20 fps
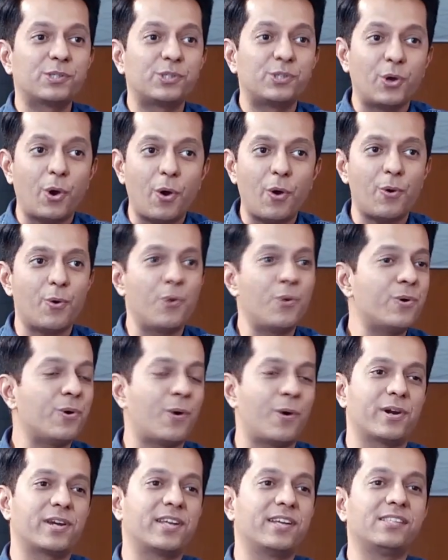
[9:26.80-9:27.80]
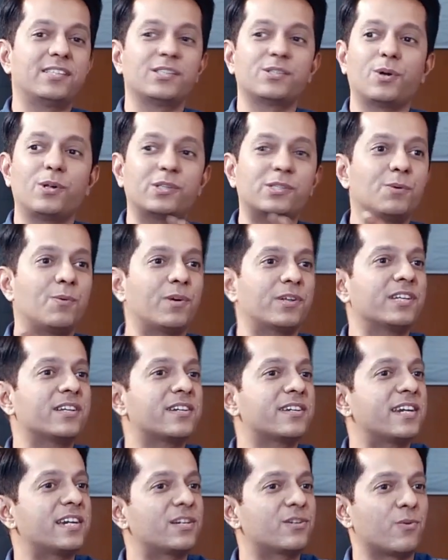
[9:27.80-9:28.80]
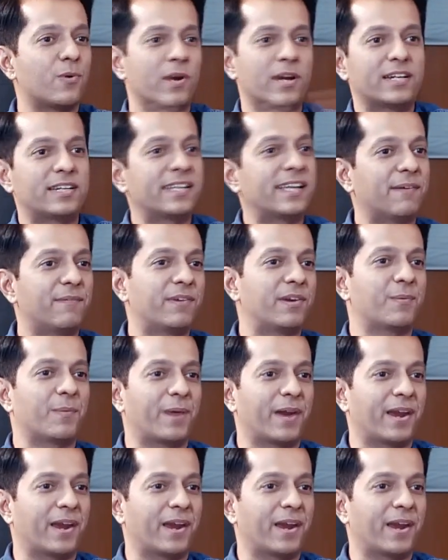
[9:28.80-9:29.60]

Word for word: your own audience is also watching great quality everywhere?